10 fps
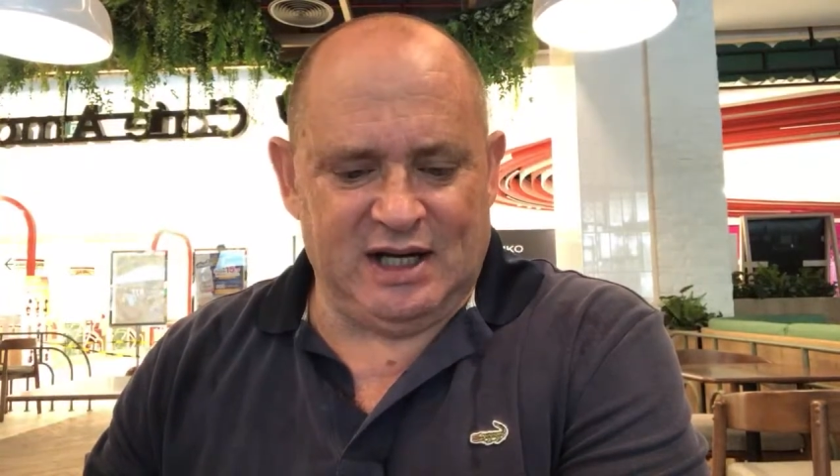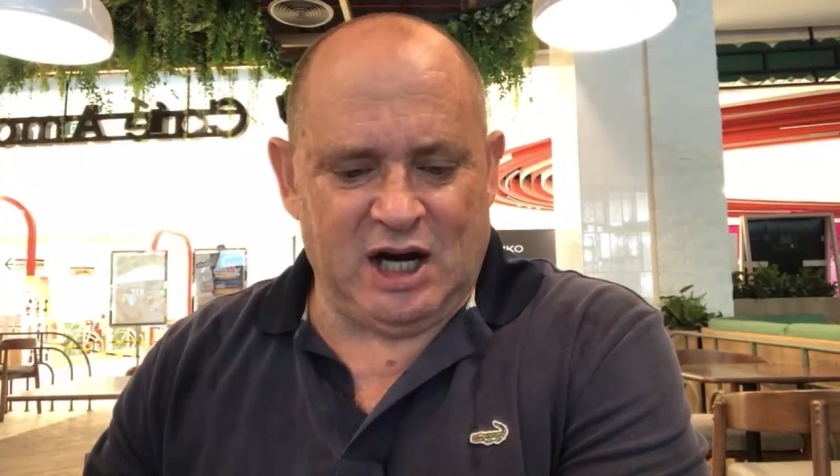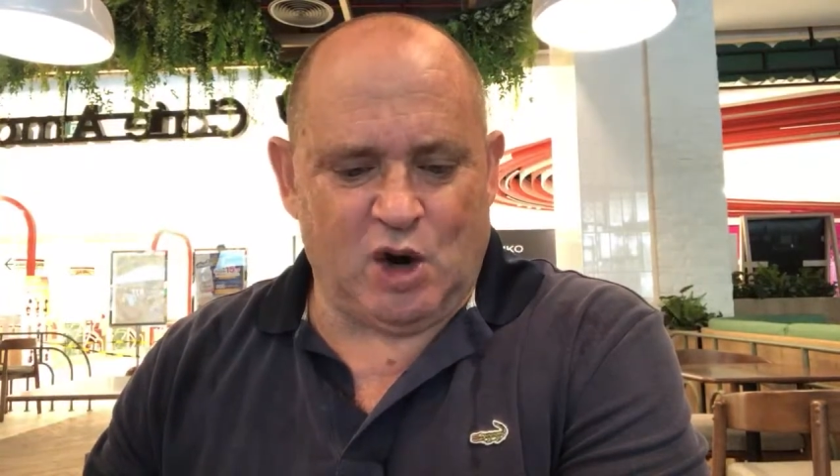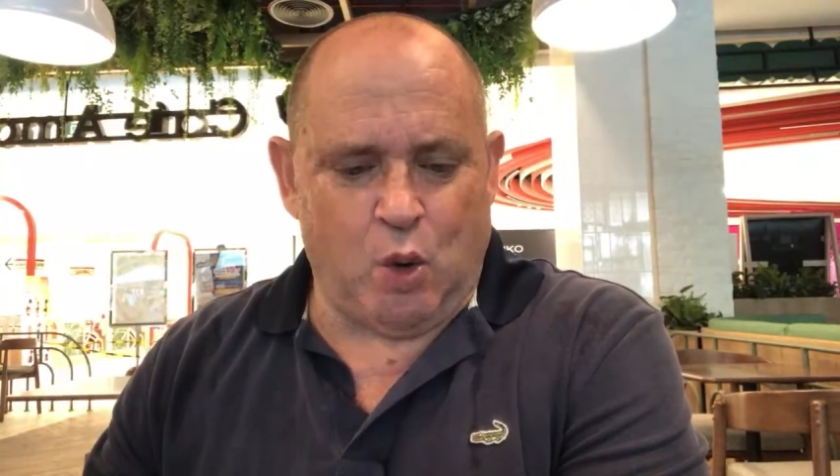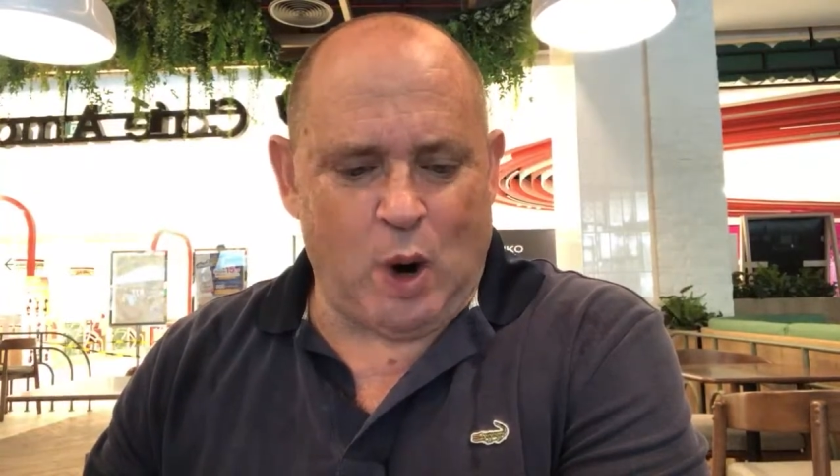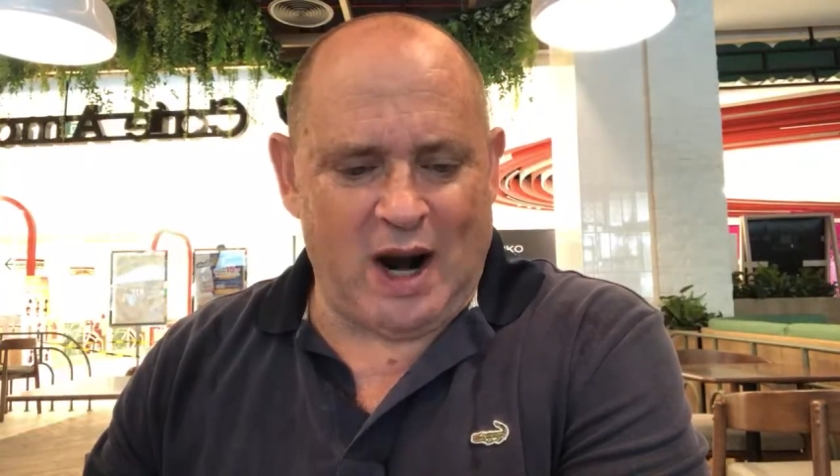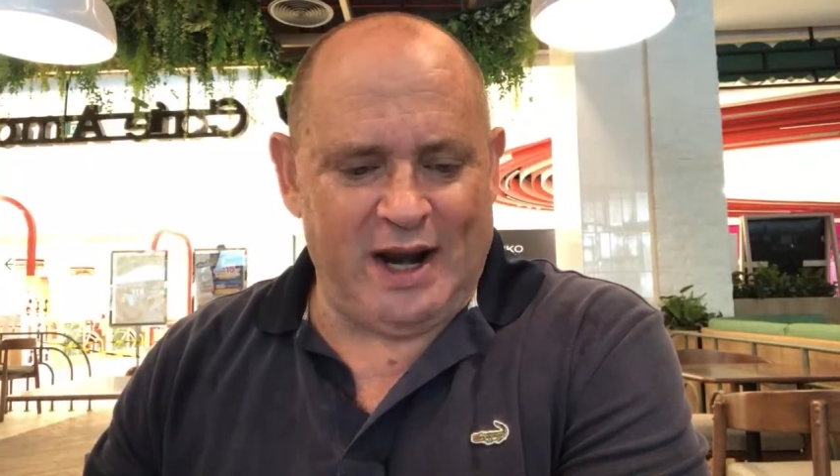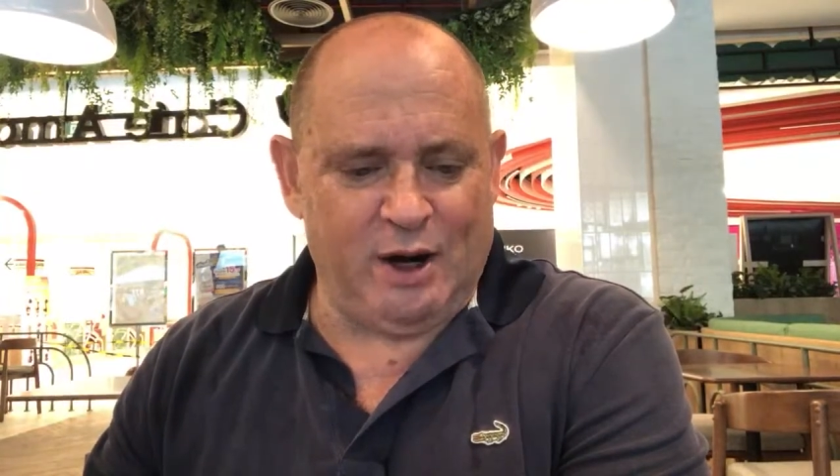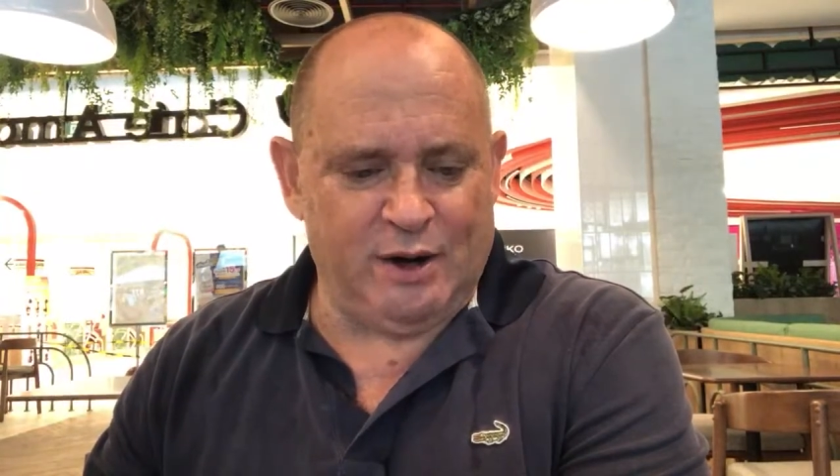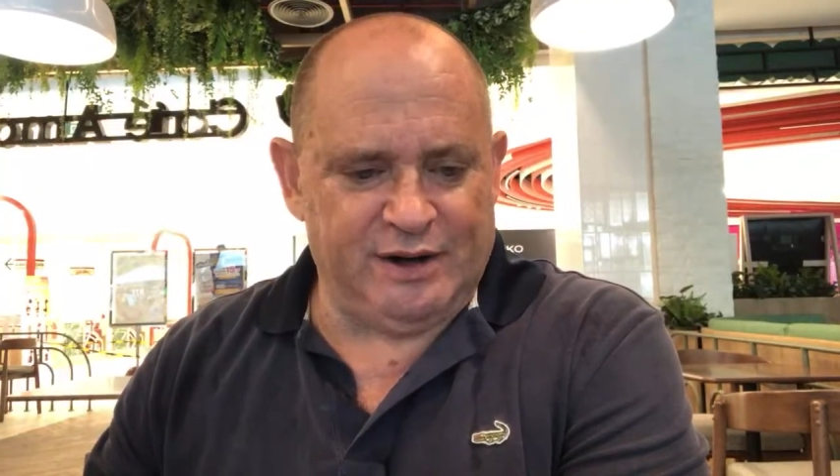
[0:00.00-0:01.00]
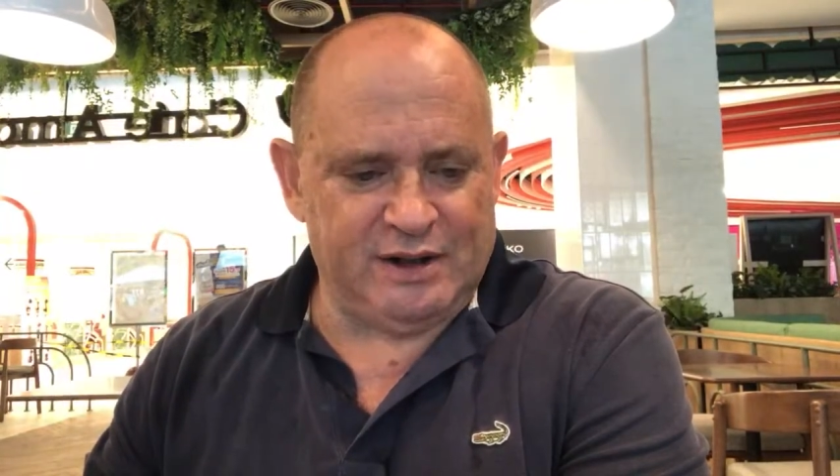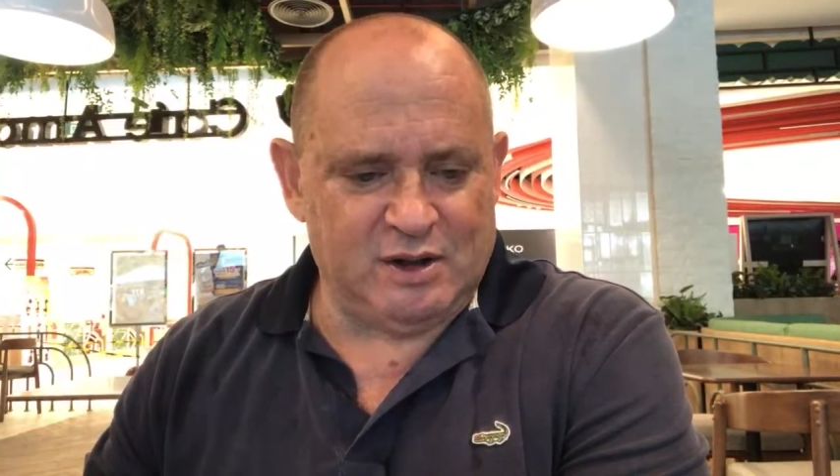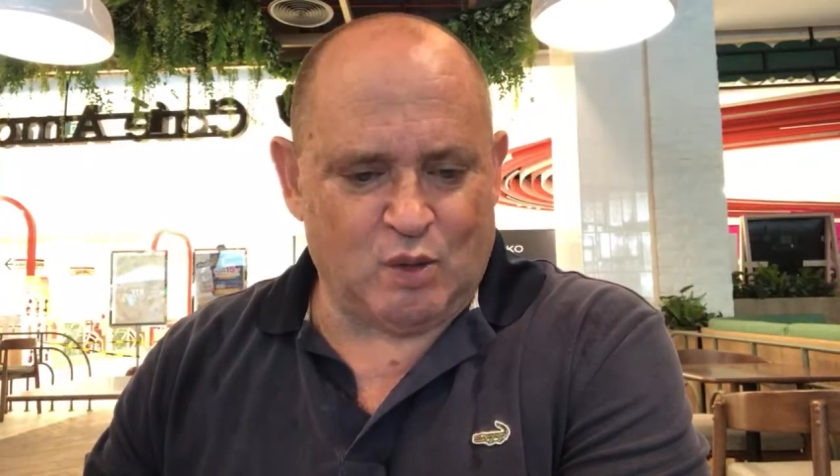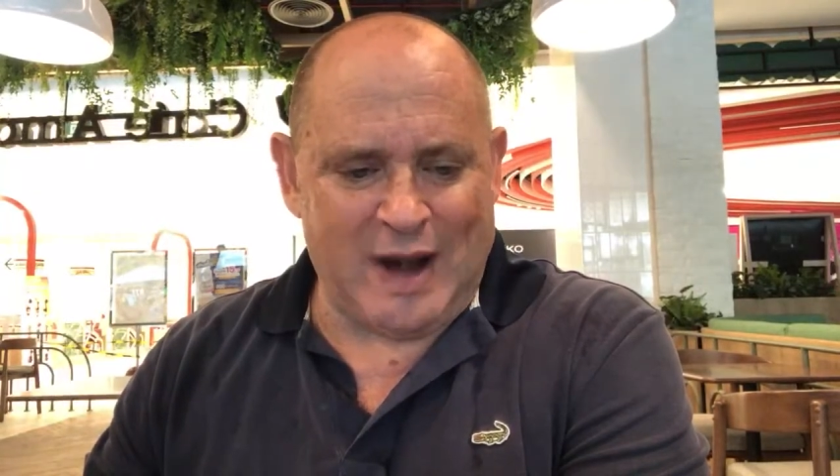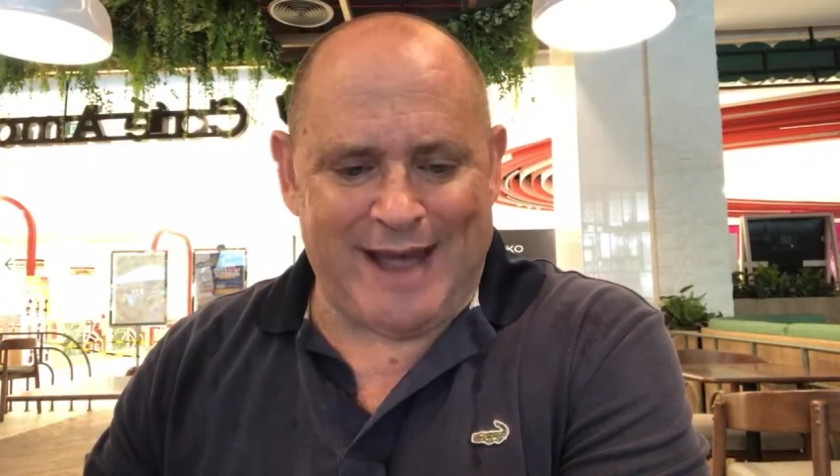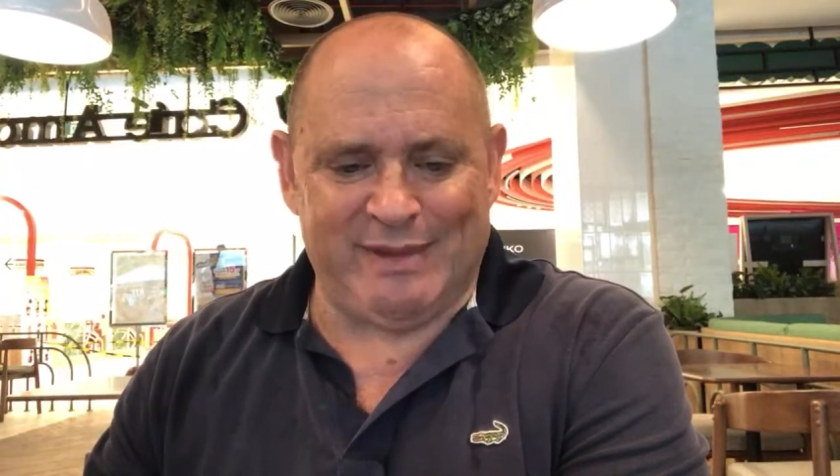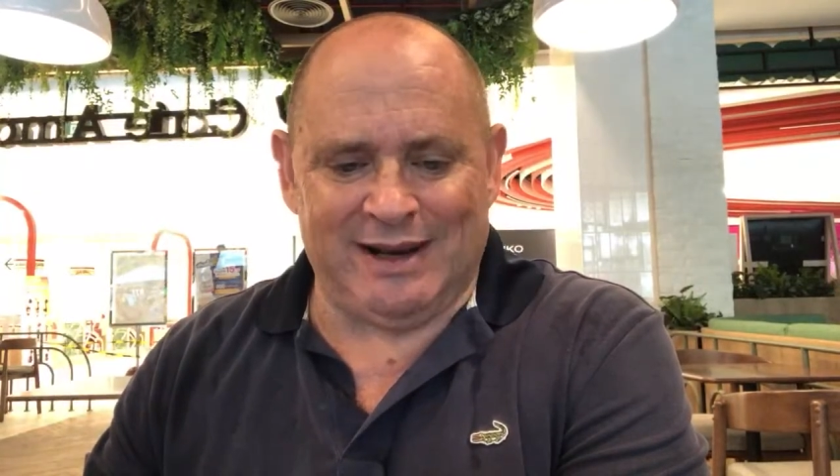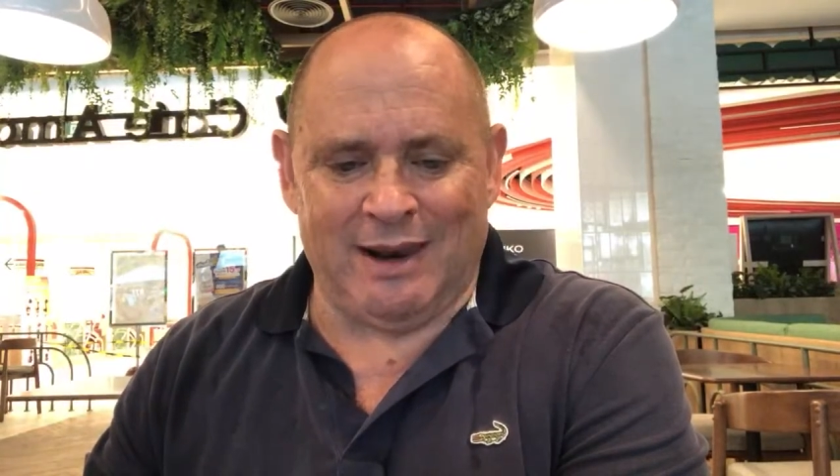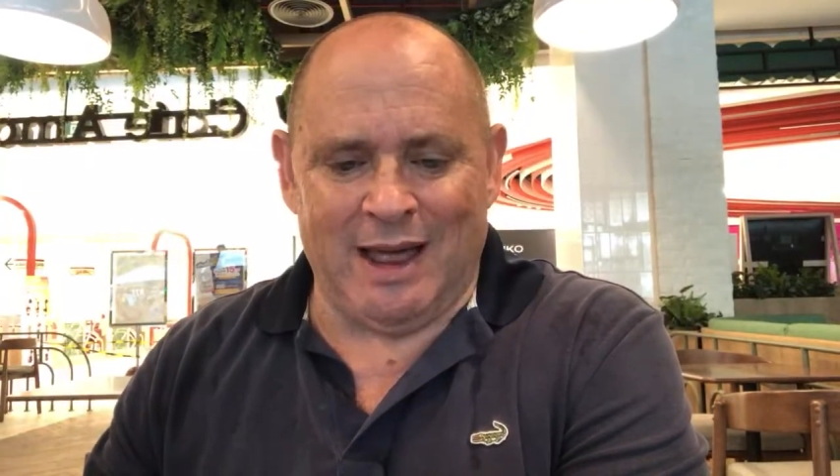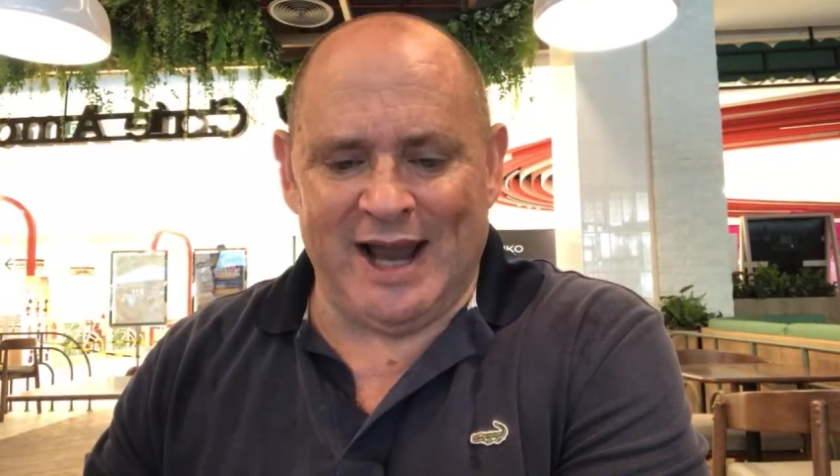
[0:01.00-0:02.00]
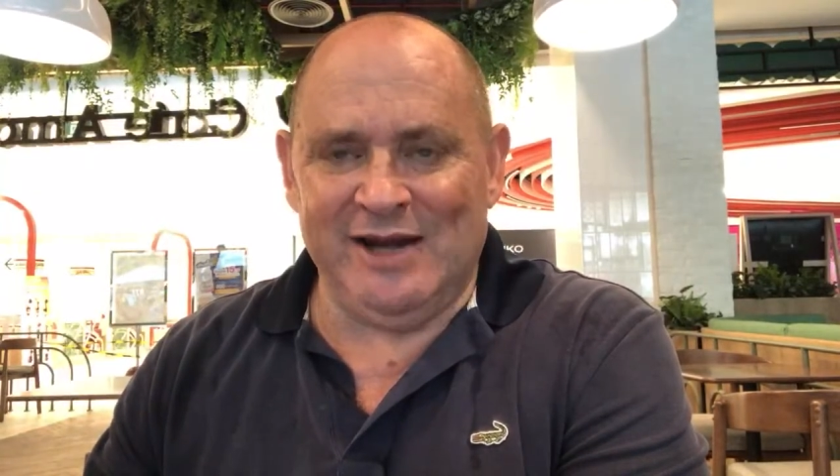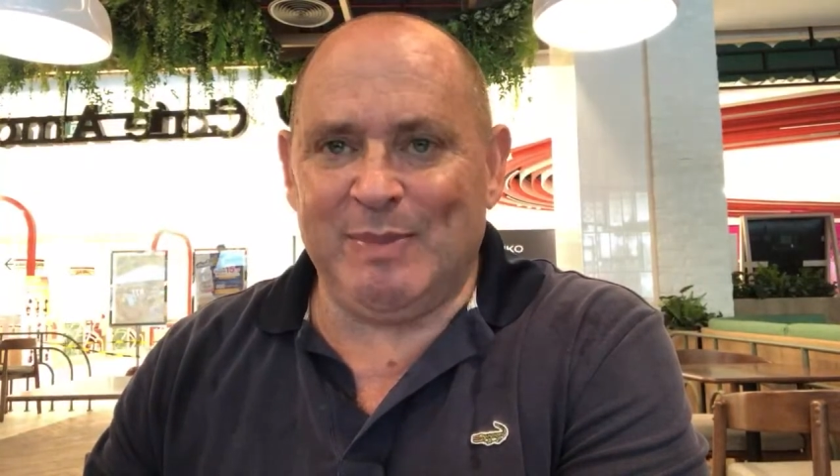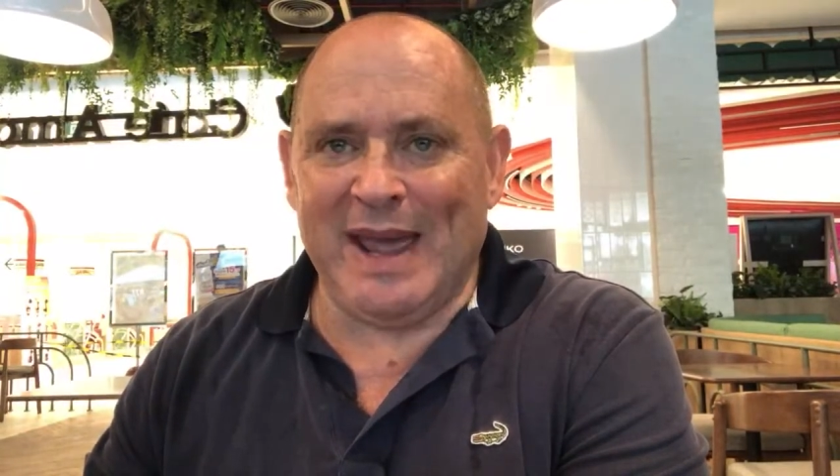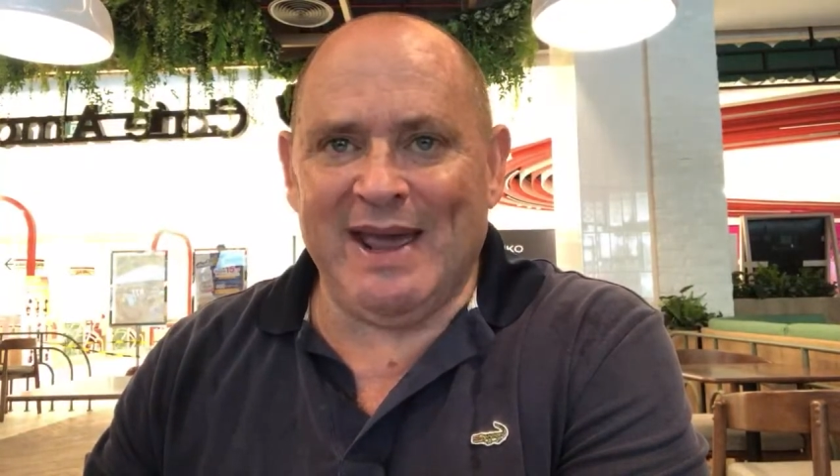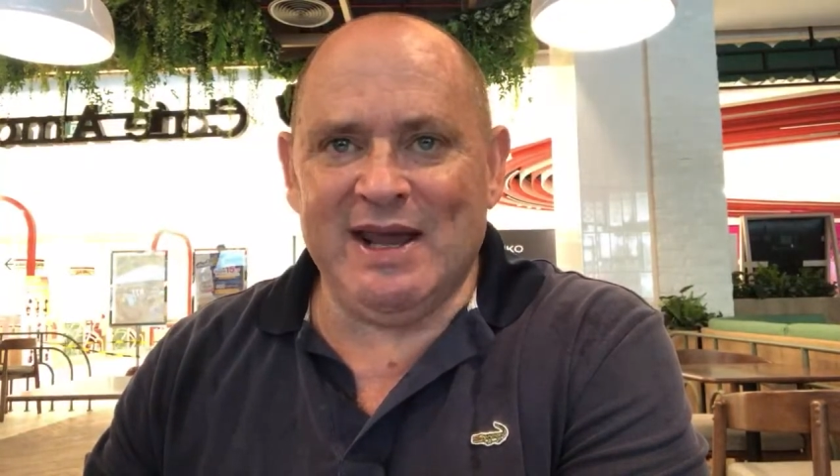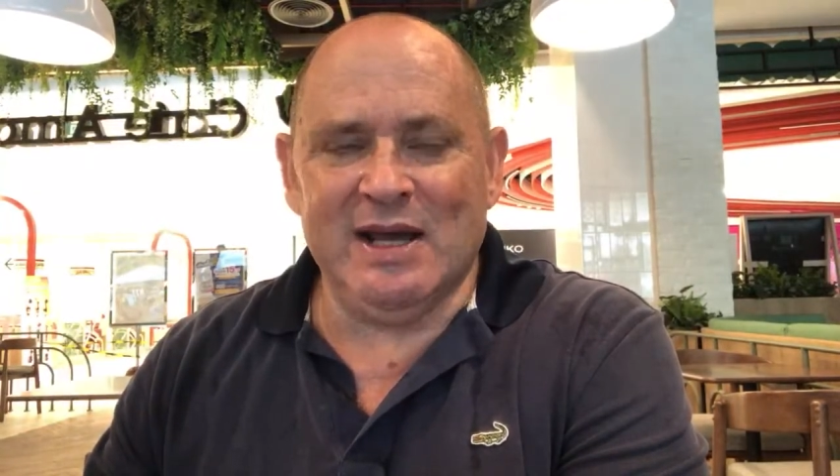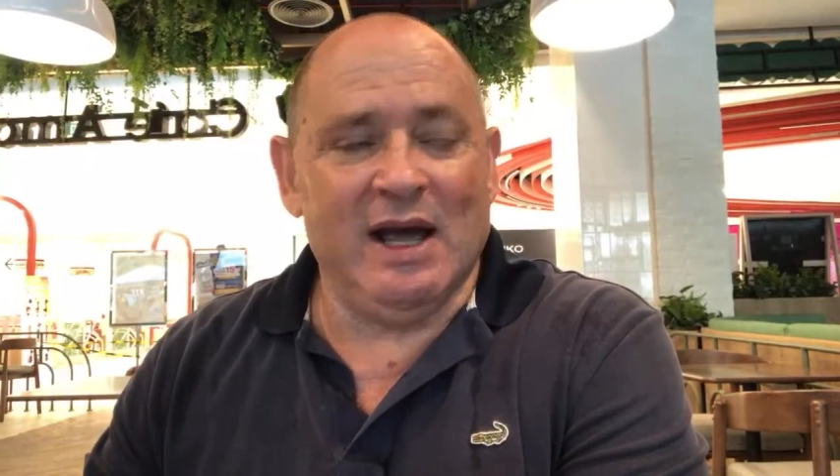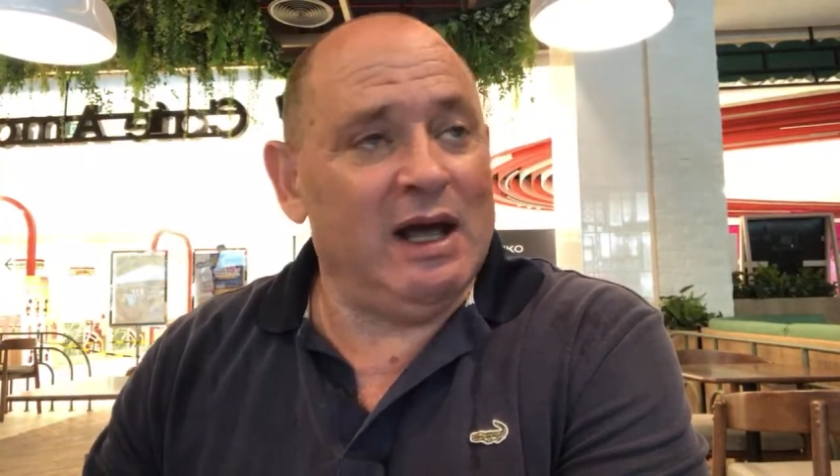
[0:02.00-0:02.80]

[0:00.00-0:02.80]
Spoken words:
acquired Rabbit Line Pay.